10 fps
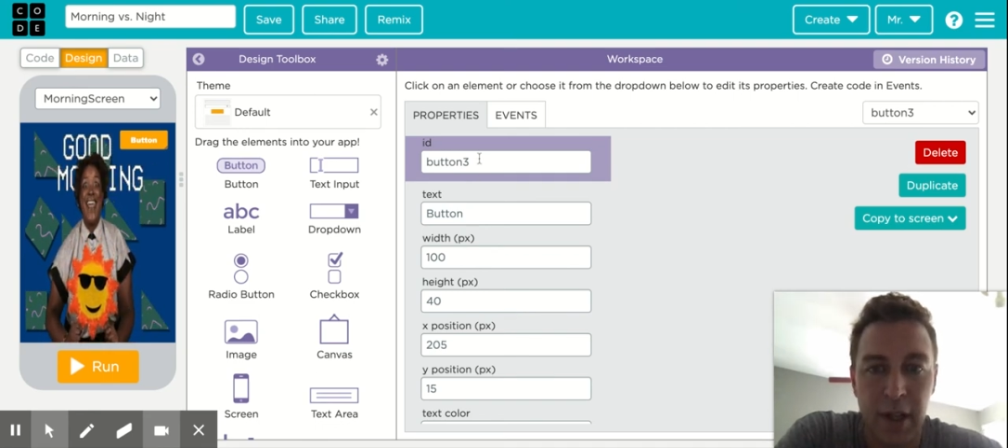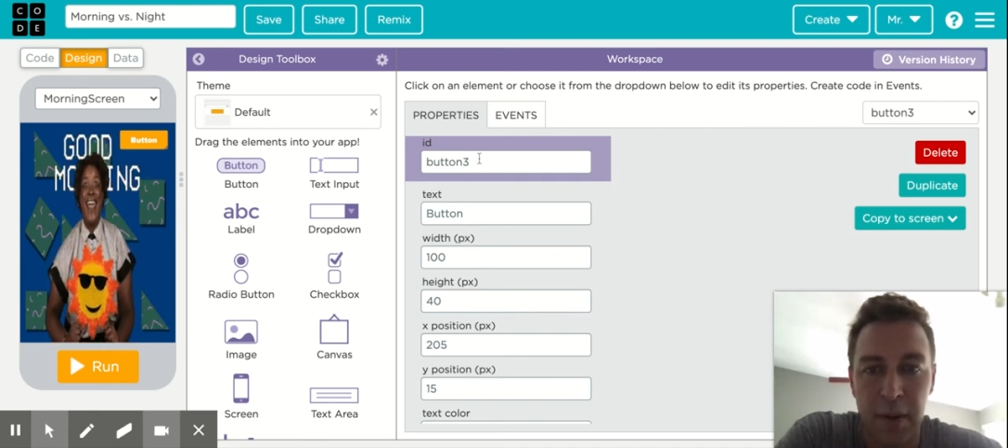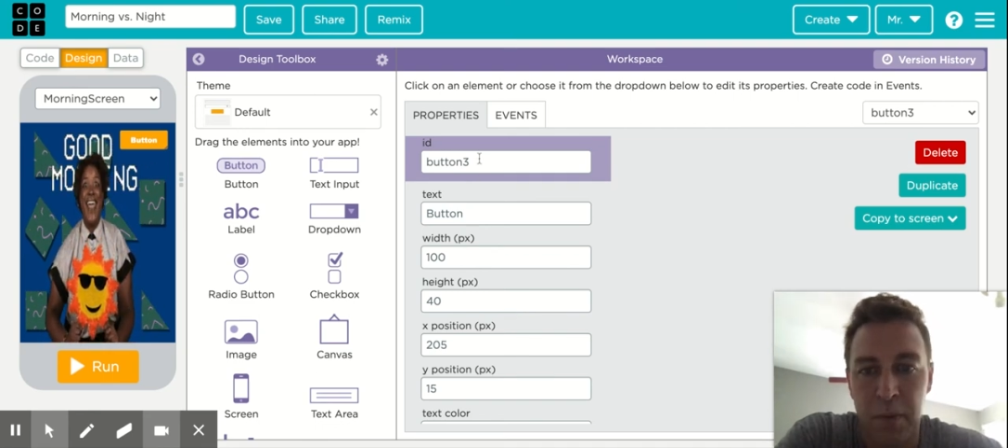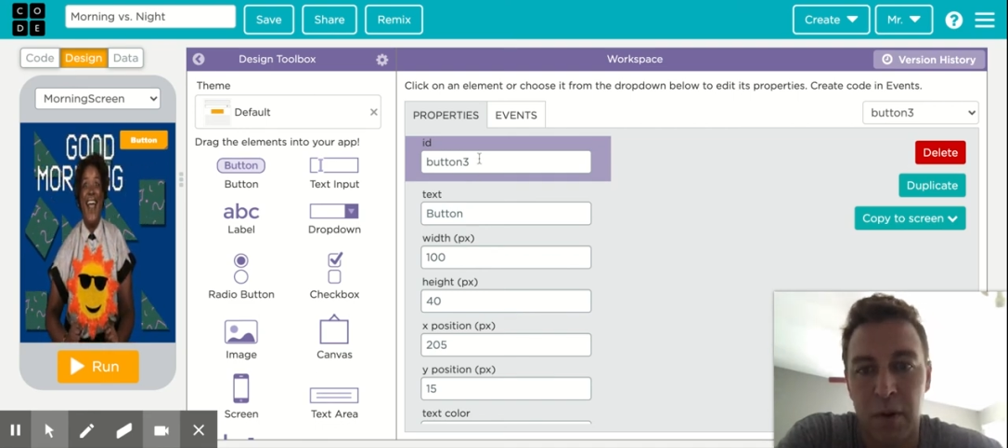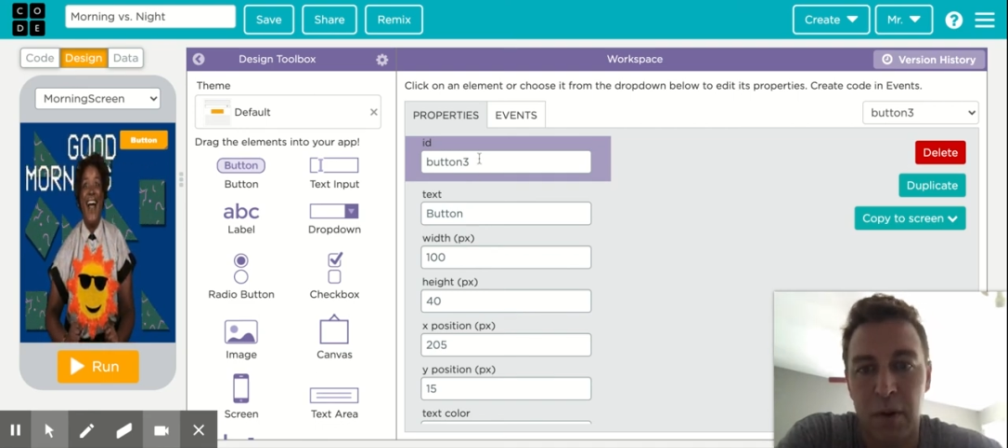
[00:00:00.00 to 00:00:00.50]

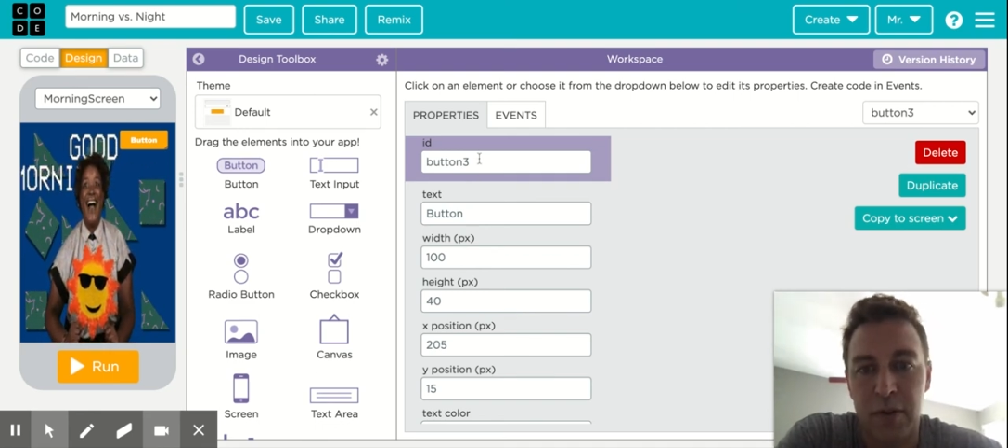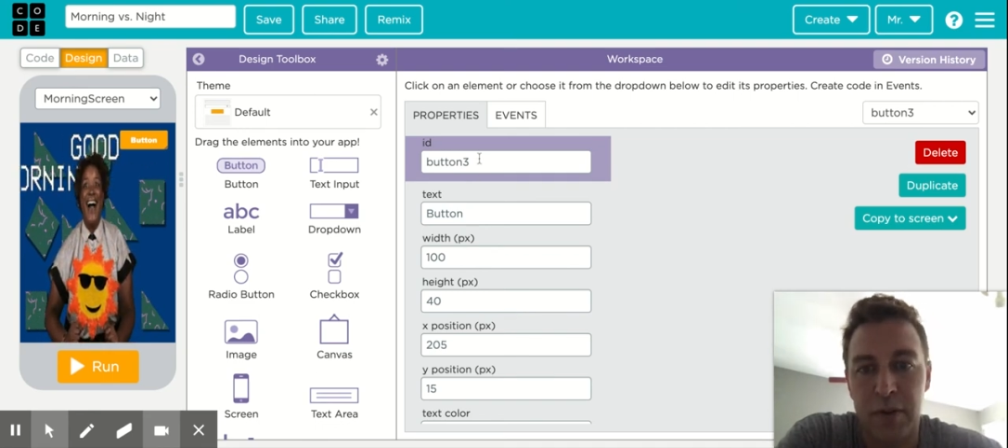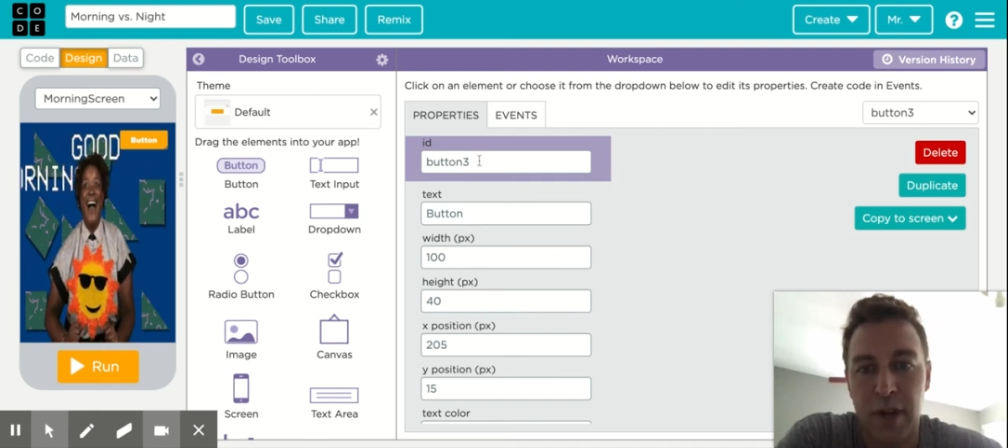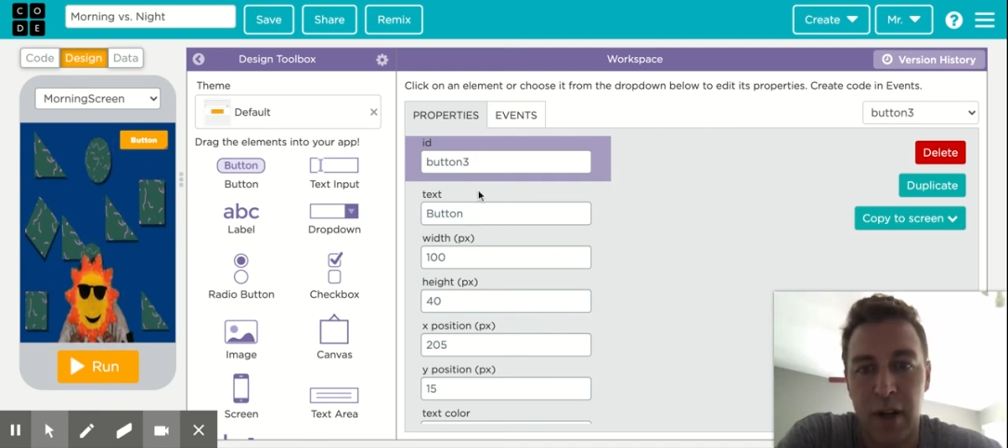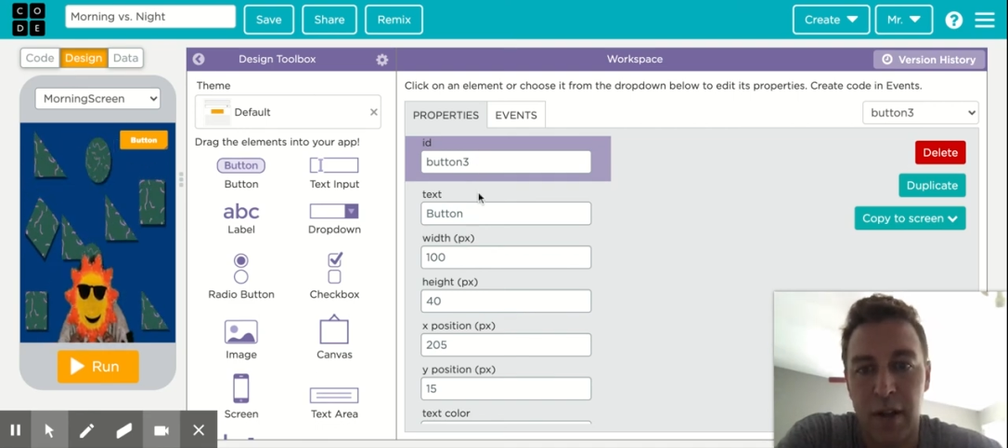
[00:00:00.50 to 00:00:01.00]
and we'll
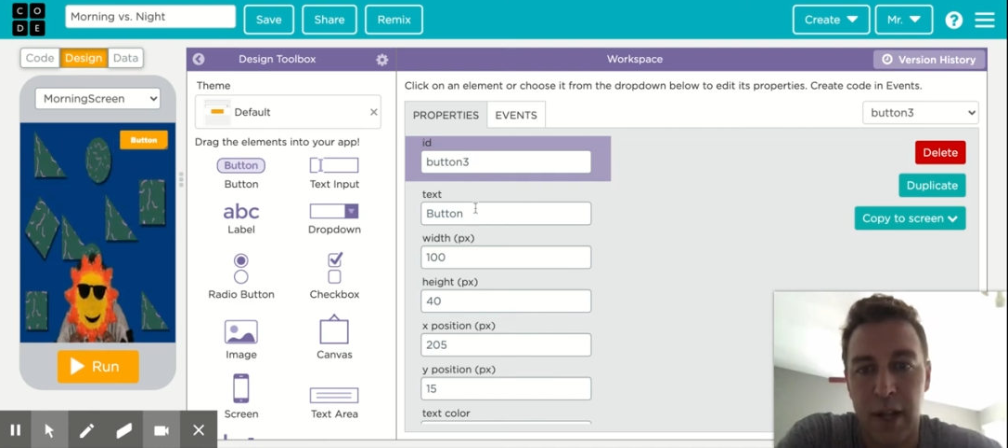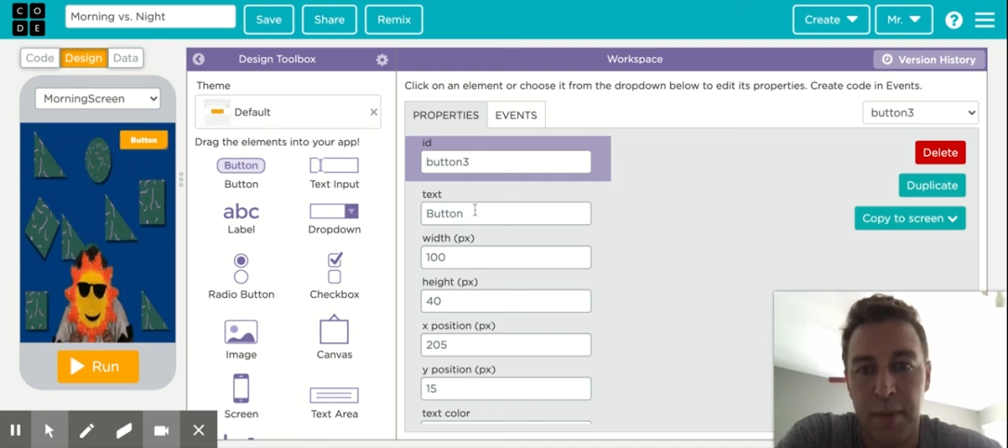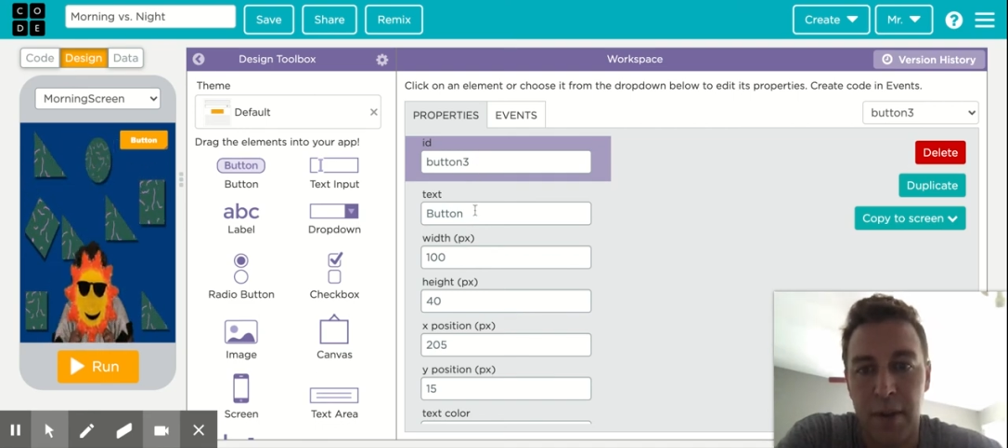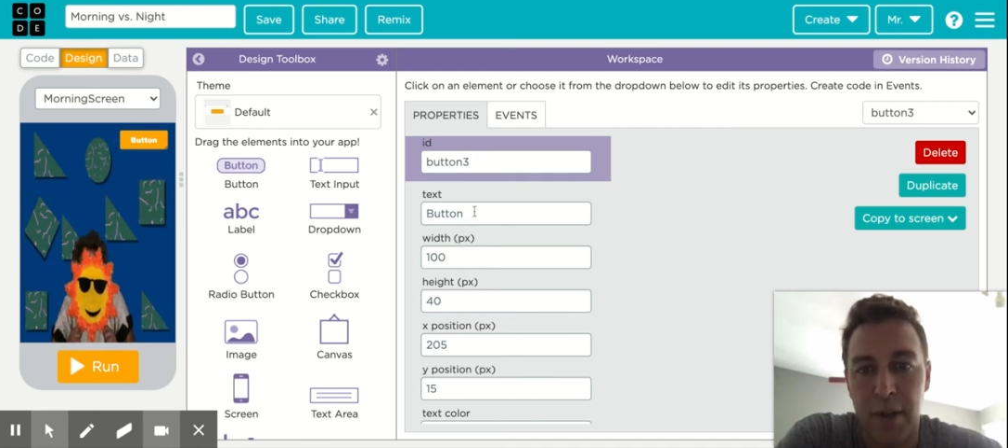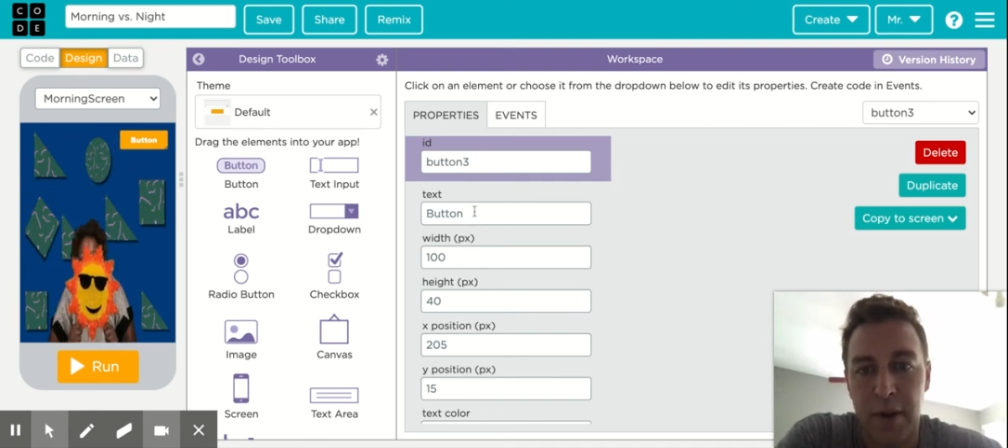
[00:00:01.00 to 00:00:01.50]
start
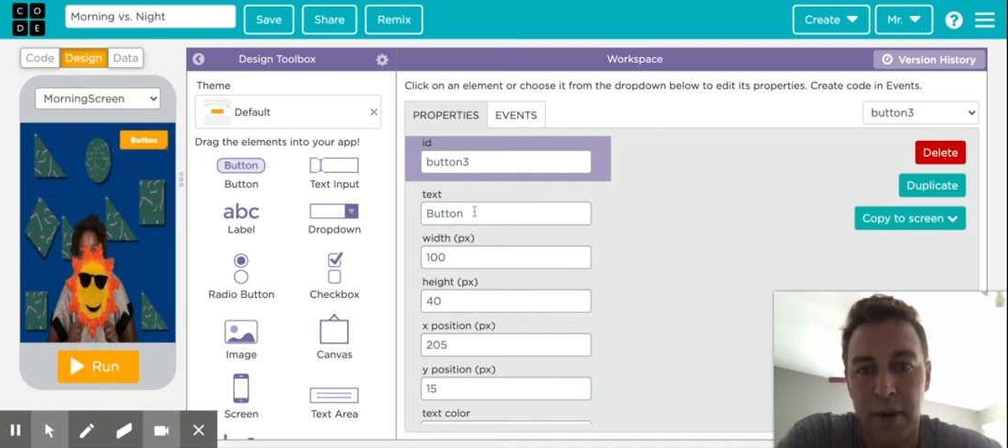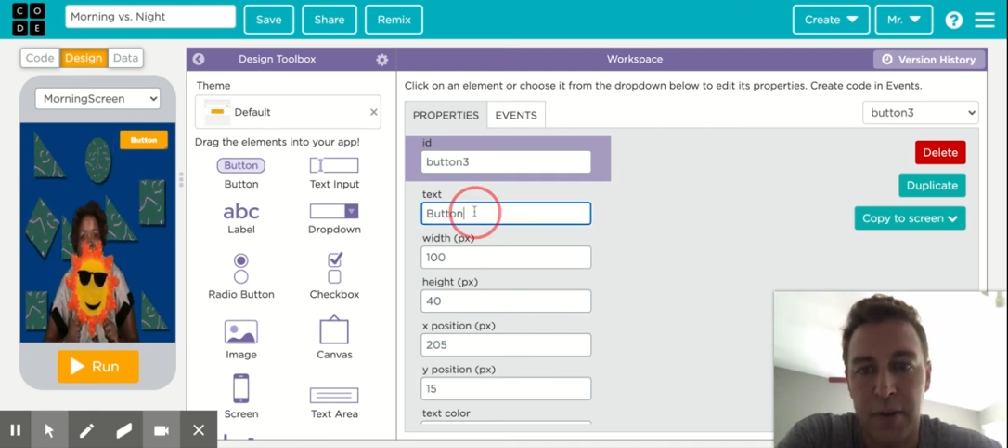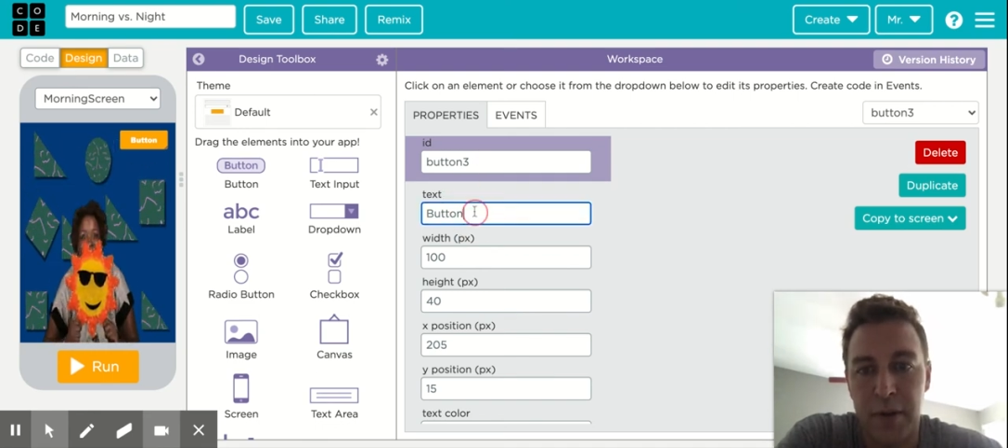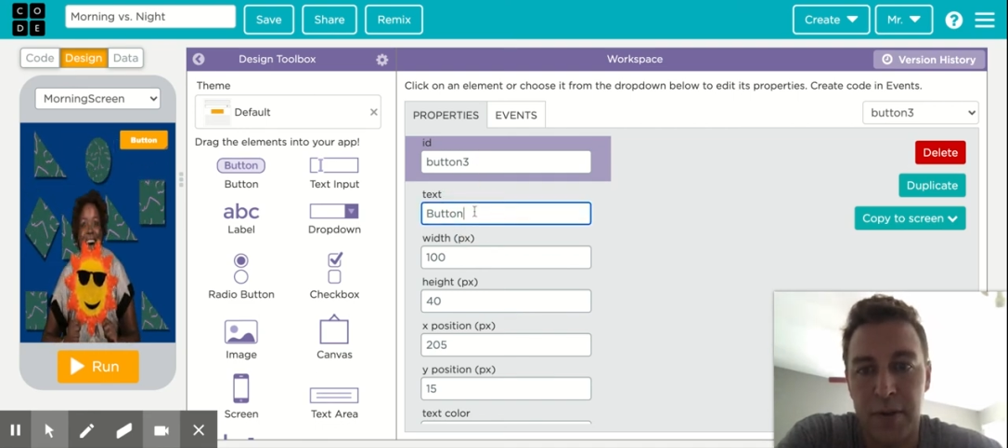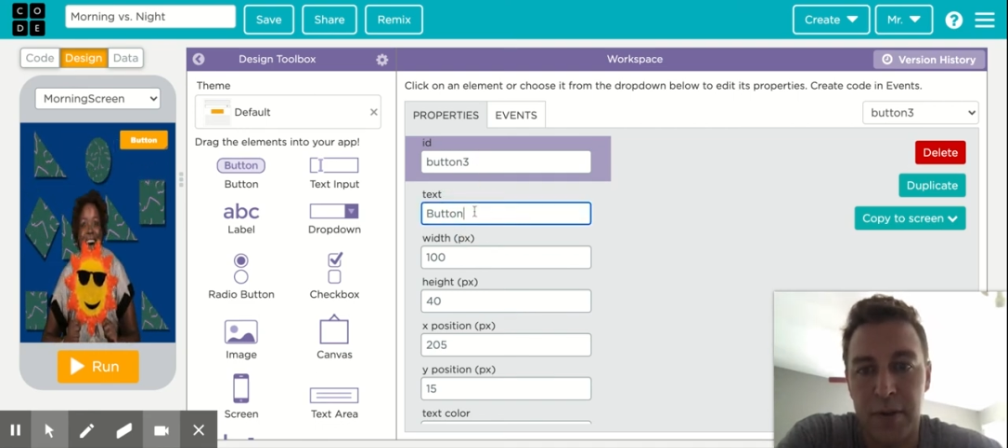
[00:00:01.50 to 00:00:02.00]
labeling
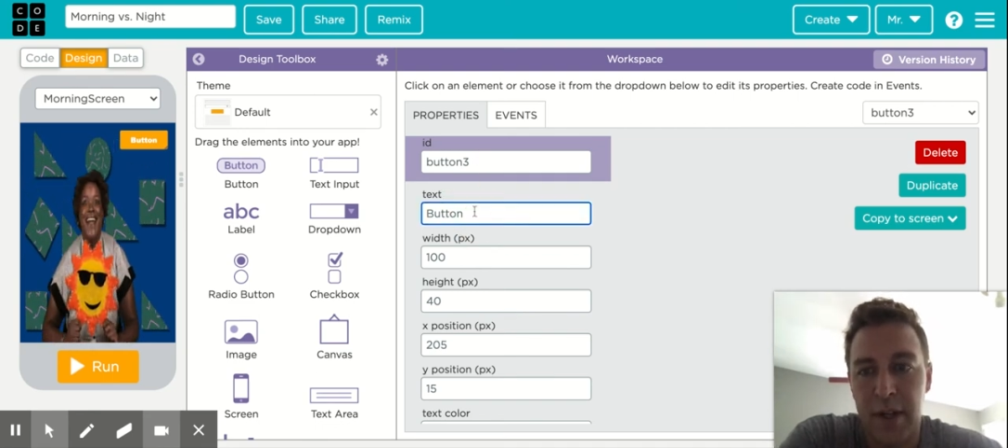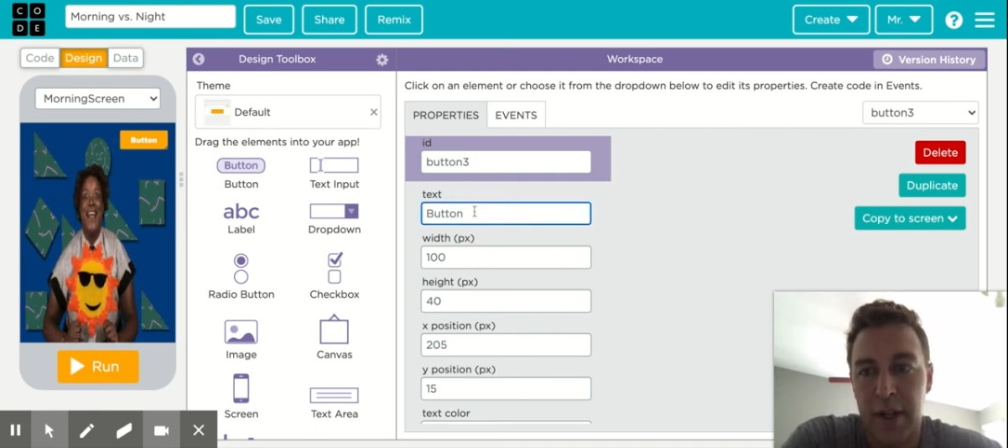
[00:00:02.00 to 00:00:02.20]
those.